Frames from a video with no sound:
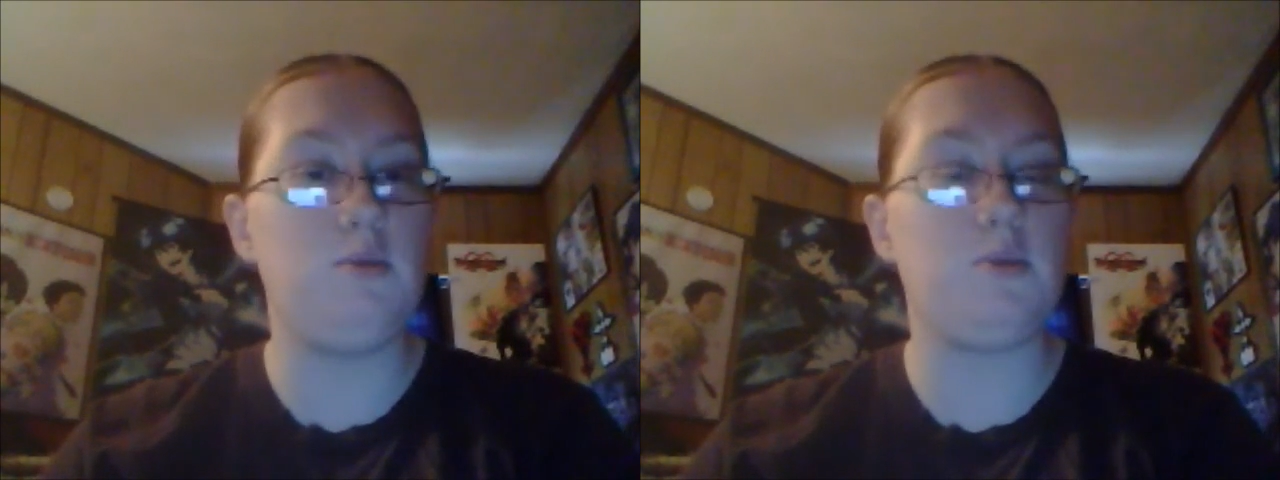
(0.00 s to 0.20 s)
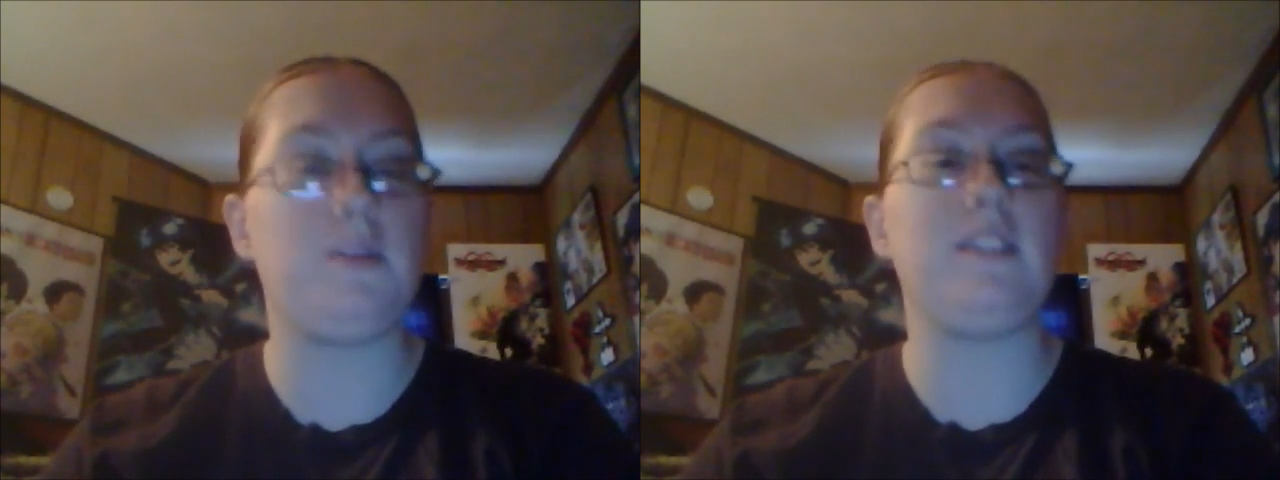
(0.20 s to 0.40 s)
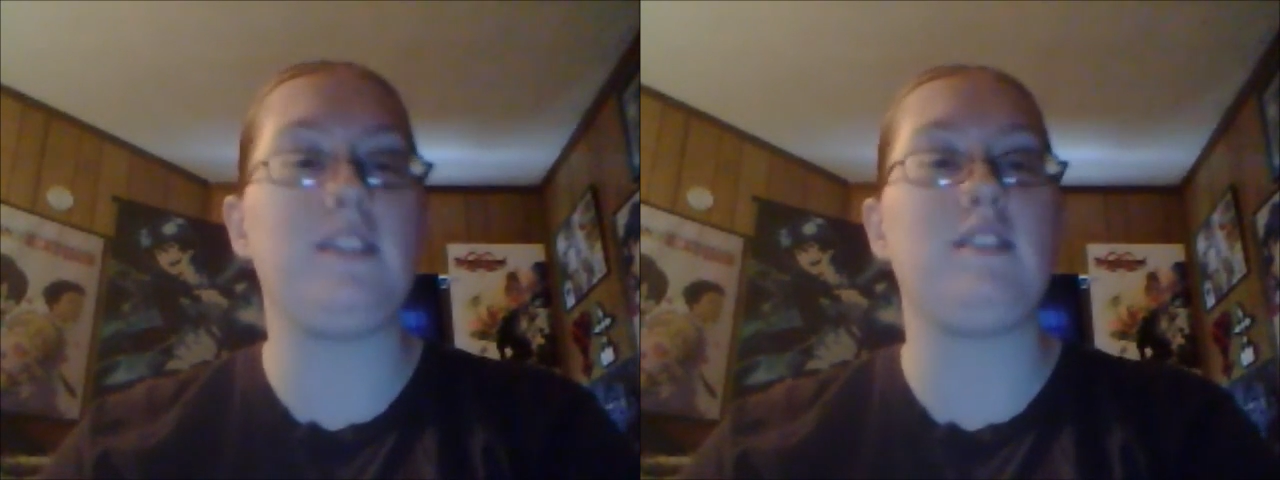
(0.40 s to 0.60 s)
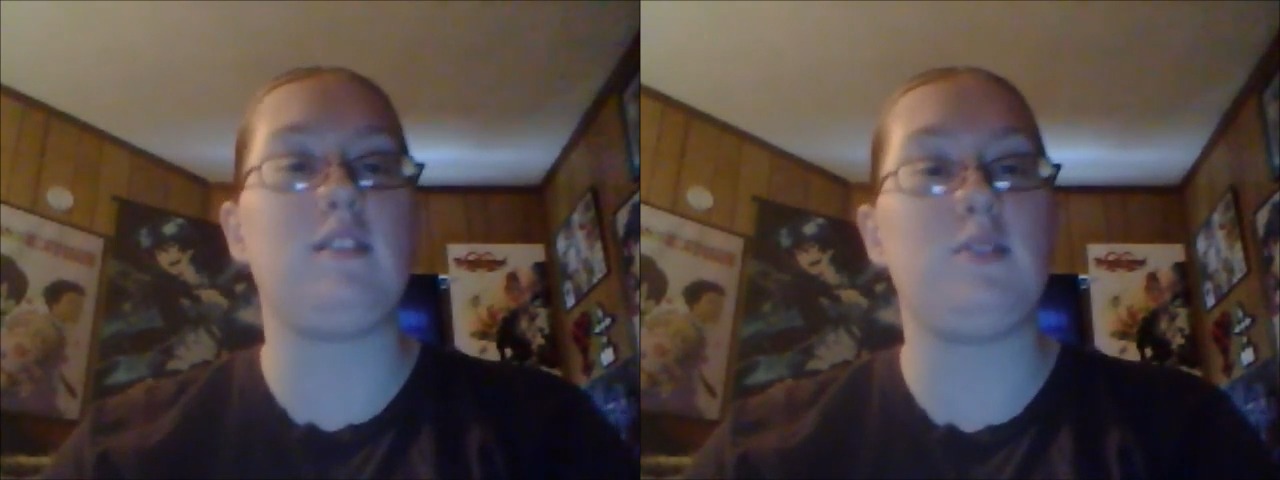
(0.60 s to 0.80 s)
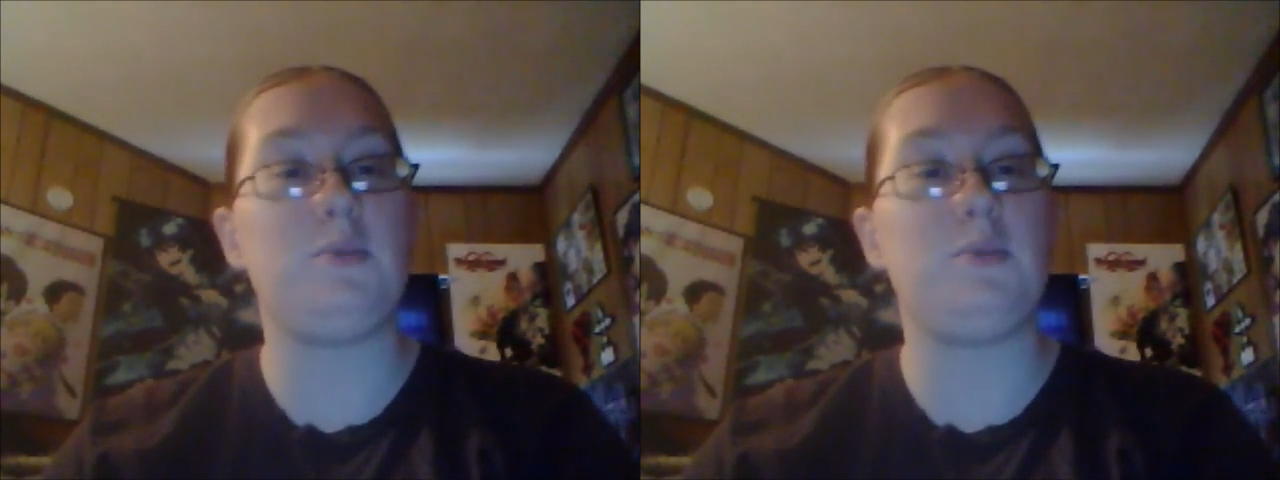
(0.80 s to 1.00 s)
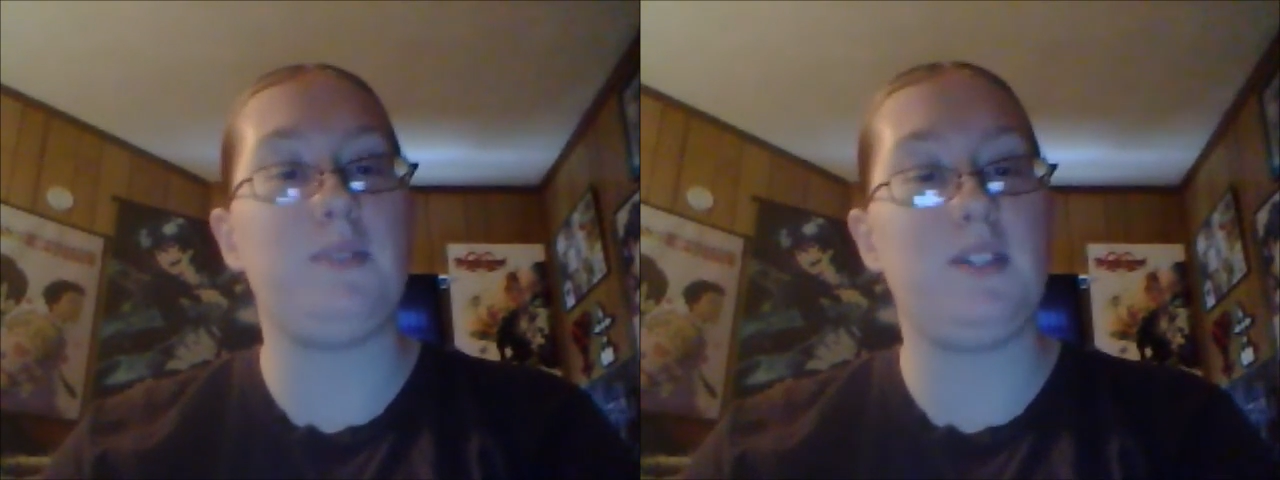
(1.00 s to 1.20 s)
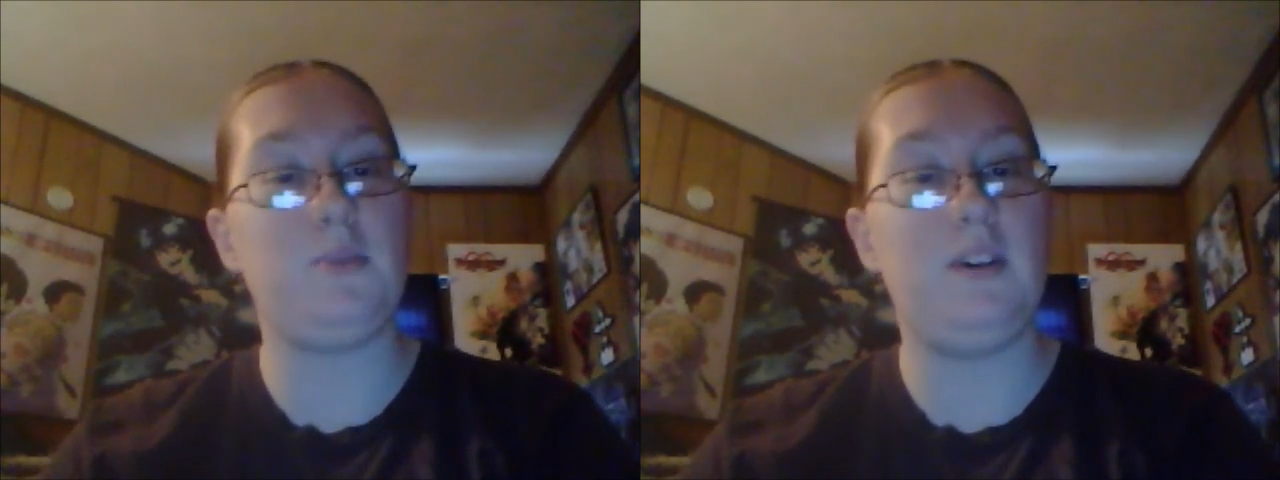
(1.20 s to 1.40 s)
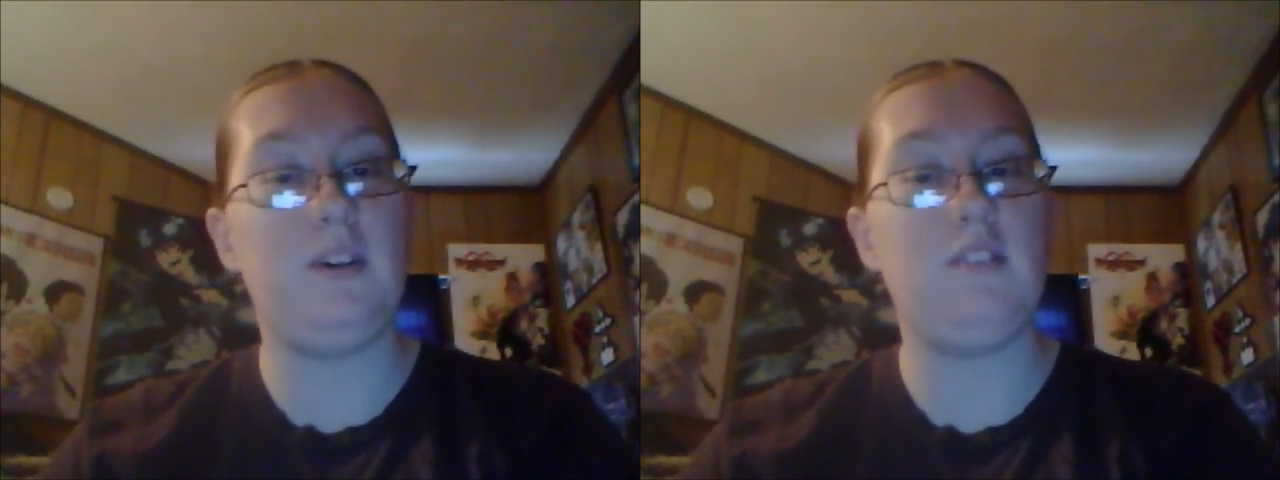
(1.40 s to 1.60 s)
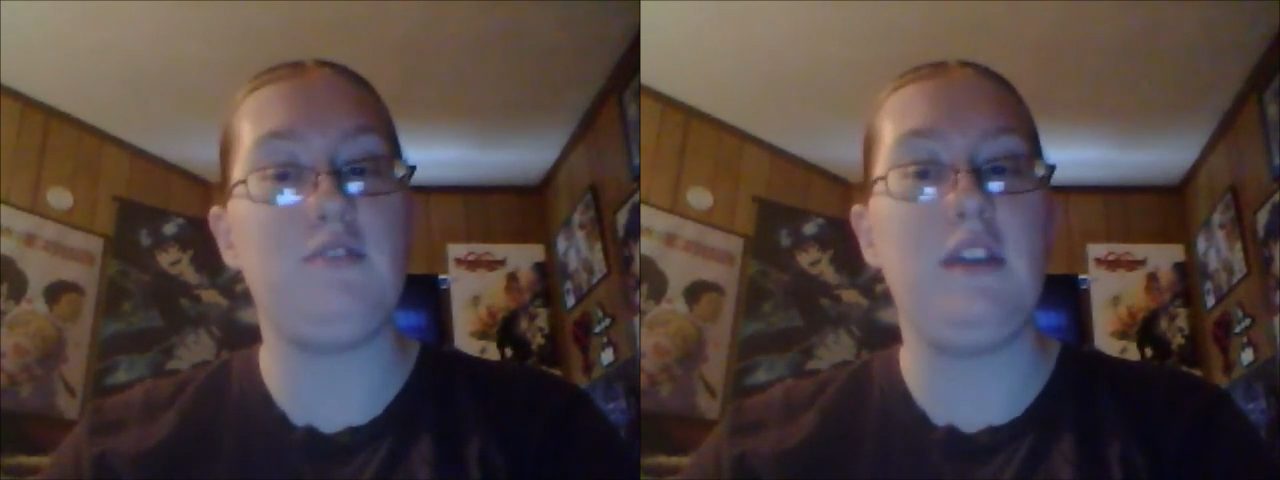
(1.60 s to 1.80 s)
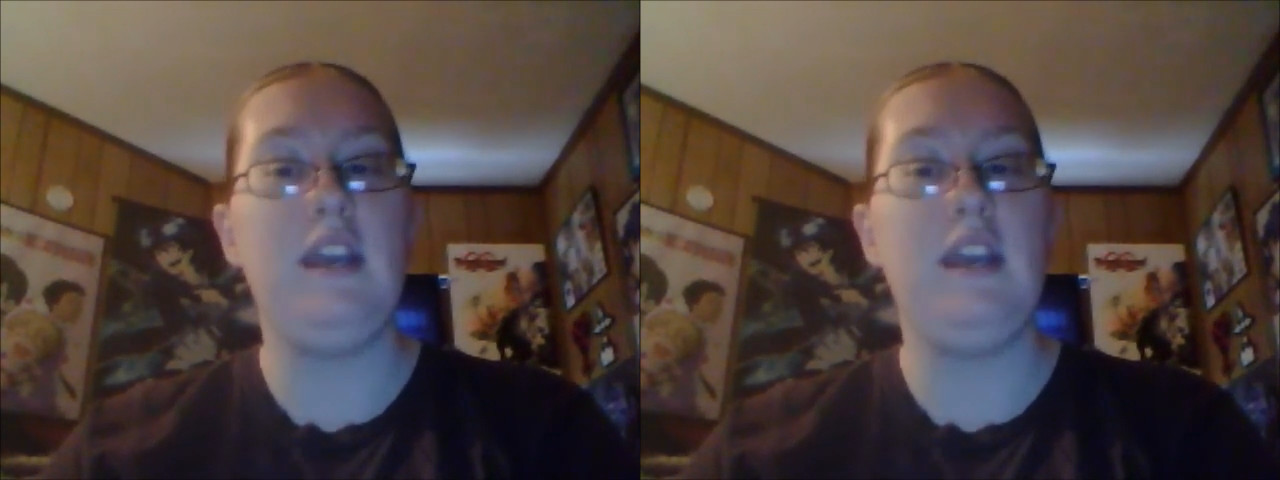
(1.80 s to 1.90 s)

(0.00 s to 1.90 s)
26, 2012